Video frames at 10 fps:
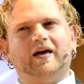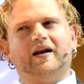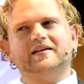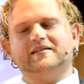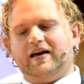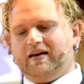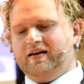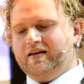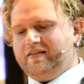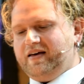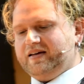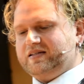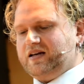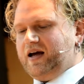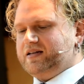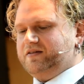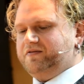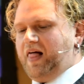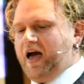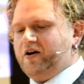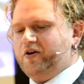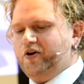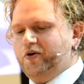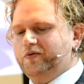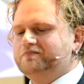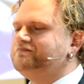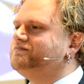And I say this not to flatter you,